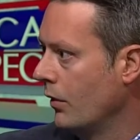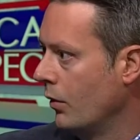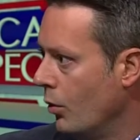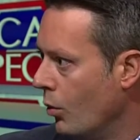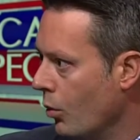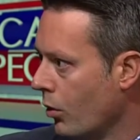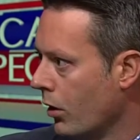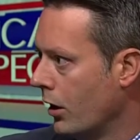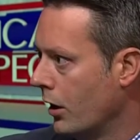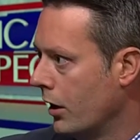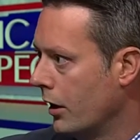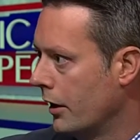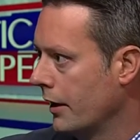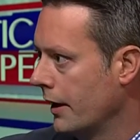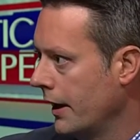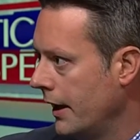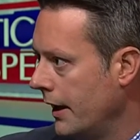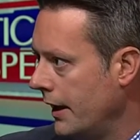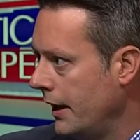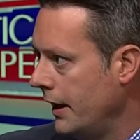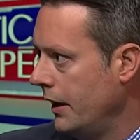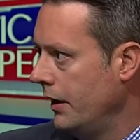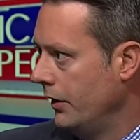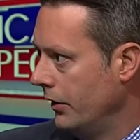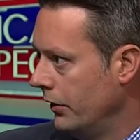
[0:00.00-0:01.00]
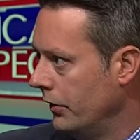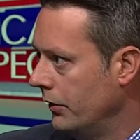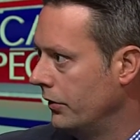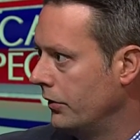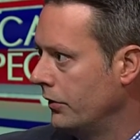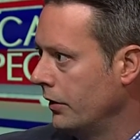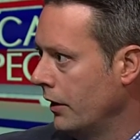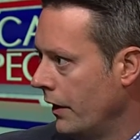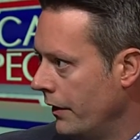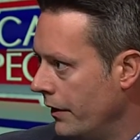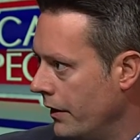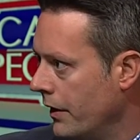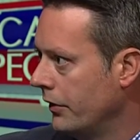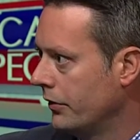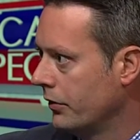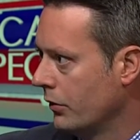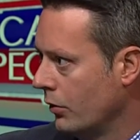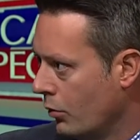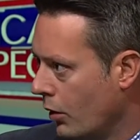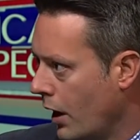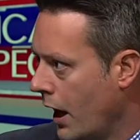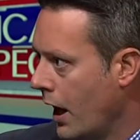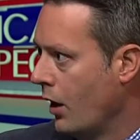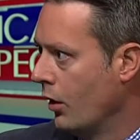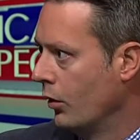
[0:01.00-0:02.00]
the work is this
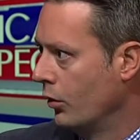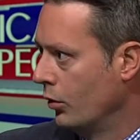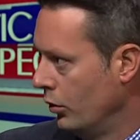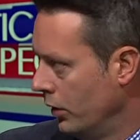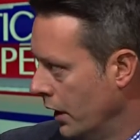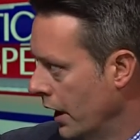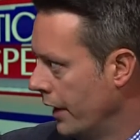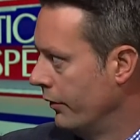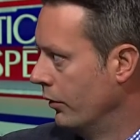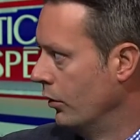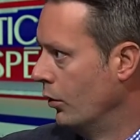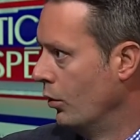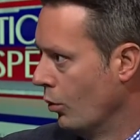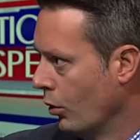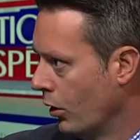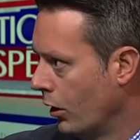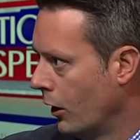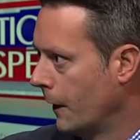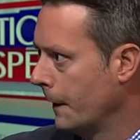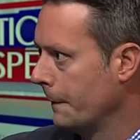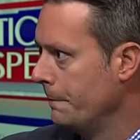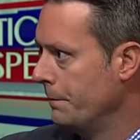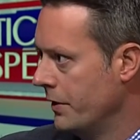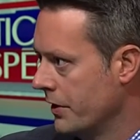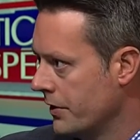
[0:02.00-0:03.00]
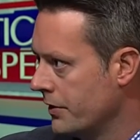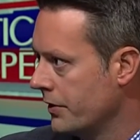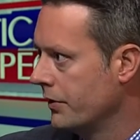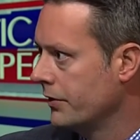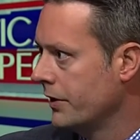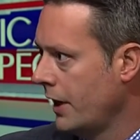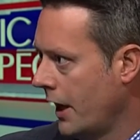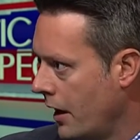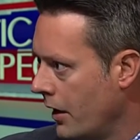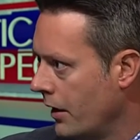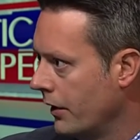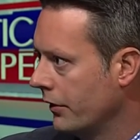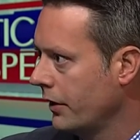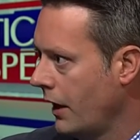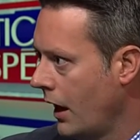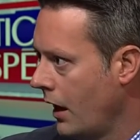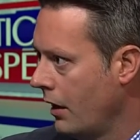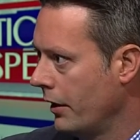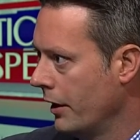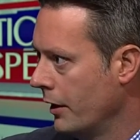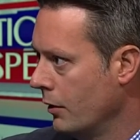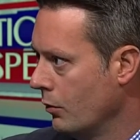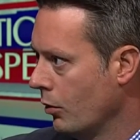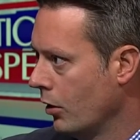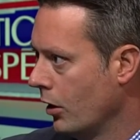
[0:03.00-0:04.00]
ground level work. This is Harris
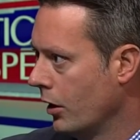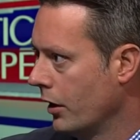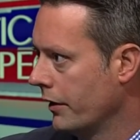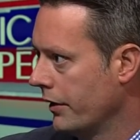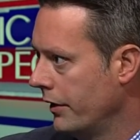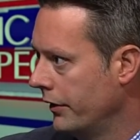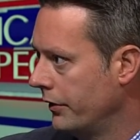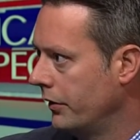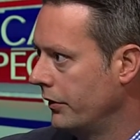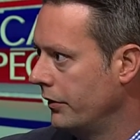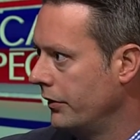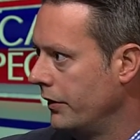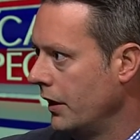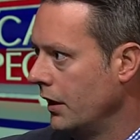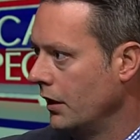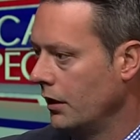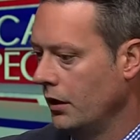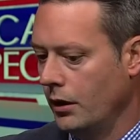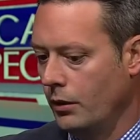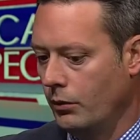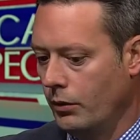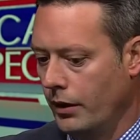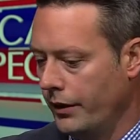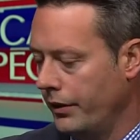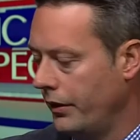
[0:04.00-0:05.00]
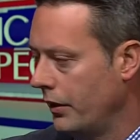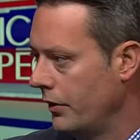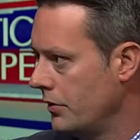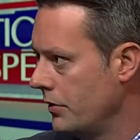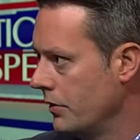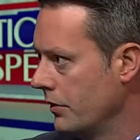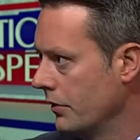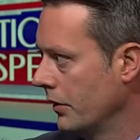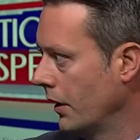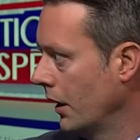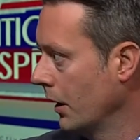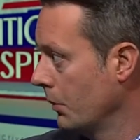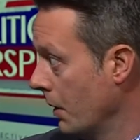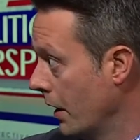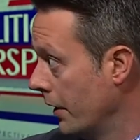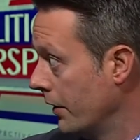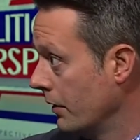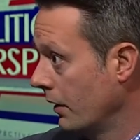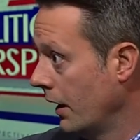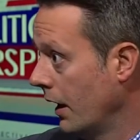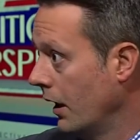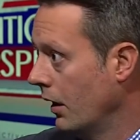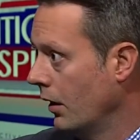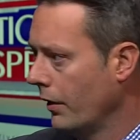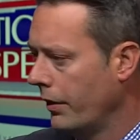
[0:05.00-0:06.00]
County work. This is dealing with issues like
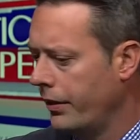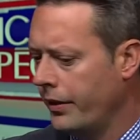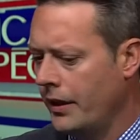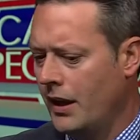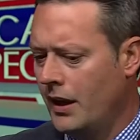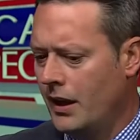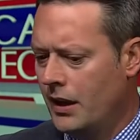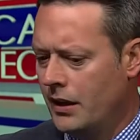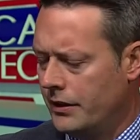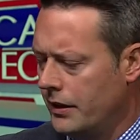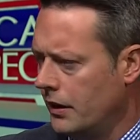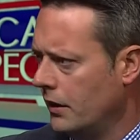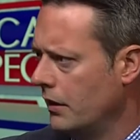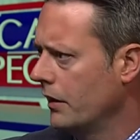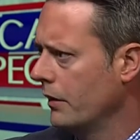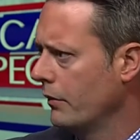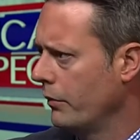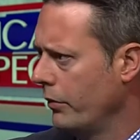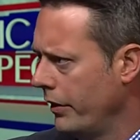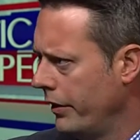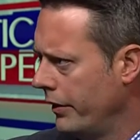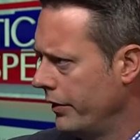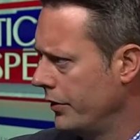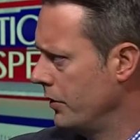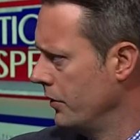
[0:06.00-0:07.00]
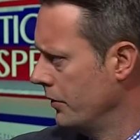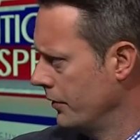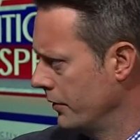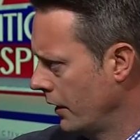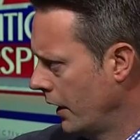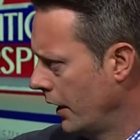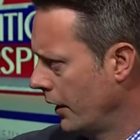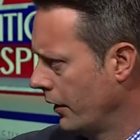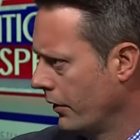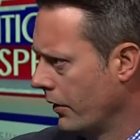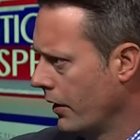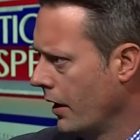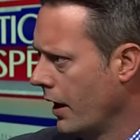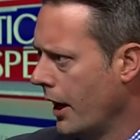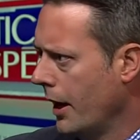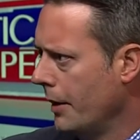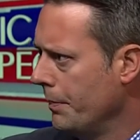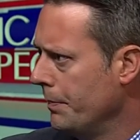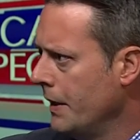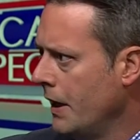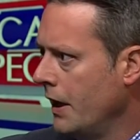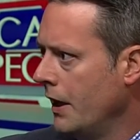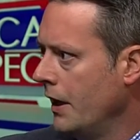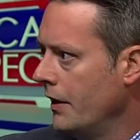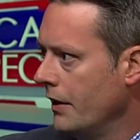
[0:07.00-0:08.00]
mental health, dealing with issues like
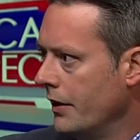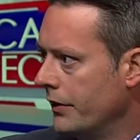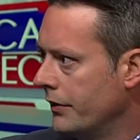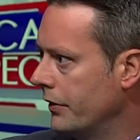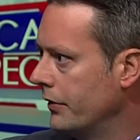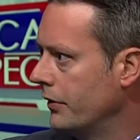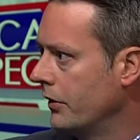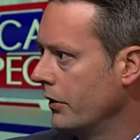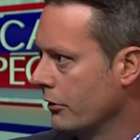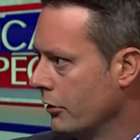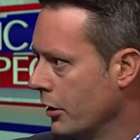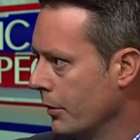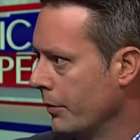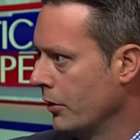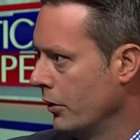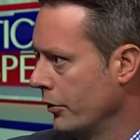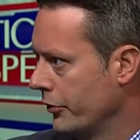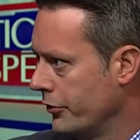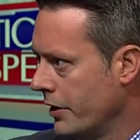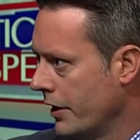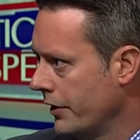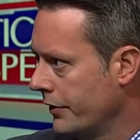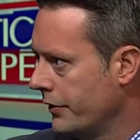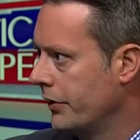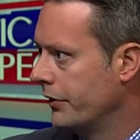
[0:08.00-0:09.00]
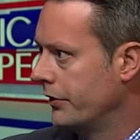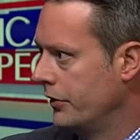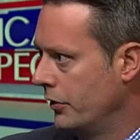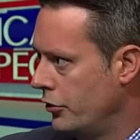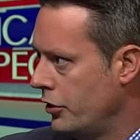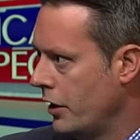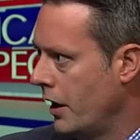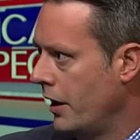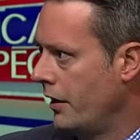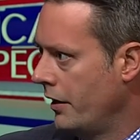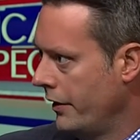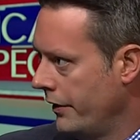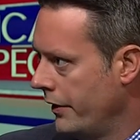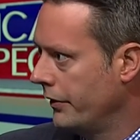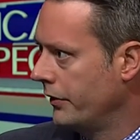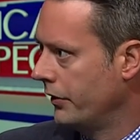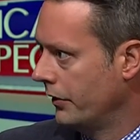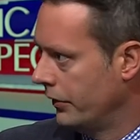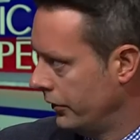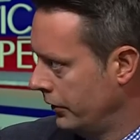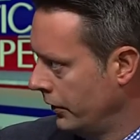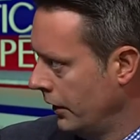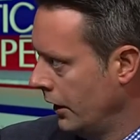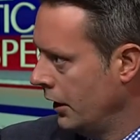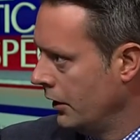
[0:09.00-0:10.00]
crime. This isn't a criminal justice agenda. This
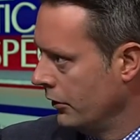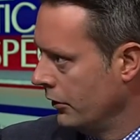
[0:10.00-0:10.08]
is